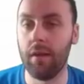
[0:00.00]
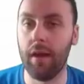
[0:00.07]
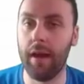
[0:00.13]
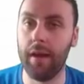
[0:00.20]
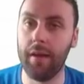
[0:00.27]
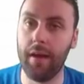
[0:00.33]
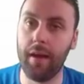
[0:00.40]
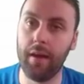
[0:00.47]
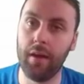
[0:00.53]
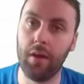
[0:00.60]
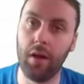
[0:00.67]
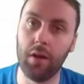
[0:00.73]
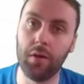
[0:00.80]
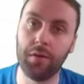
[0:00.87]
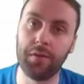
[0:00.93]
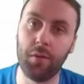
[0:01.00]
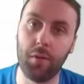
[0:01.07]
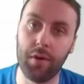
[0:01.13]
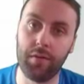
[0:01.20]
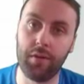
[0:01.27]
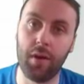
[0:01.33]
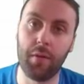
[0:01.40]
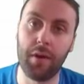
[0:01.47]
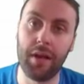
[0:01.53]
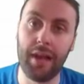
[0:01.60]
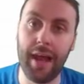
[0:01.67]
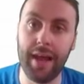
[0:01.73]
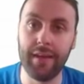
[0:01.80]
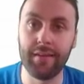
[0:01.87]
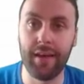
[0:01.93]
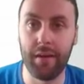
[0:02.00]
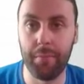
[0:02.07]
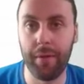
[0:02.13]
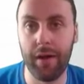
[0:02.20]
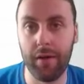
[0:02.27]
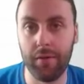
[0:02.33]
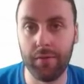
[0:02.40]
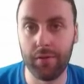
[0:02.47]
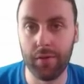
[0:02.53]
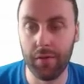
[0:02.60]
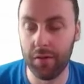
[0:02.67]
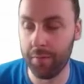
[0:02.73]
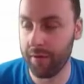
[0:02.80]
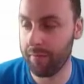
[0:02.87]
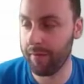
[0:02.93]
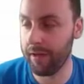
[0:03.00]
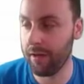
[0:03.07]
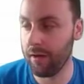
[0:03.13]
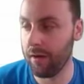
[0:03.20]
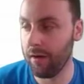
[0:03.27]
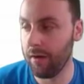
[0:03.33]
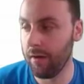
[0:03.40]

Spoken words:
And then I also wanted to go and lay £10 on the bookmaker.